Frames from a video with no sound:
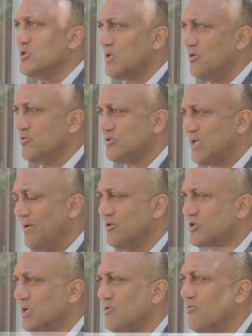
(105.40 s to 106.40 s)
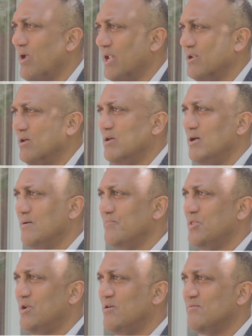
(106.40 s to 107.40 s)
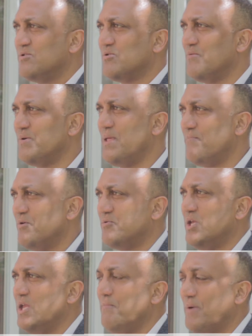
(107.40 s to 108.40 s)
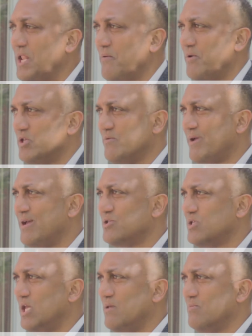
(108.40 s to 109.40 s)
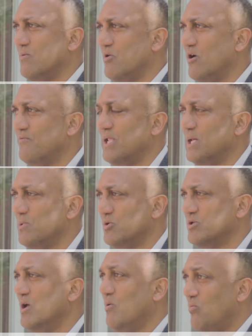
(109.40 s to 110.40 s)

So guaranteed rent, there are sort of a number of key benefits of our scheme that we offer landlords.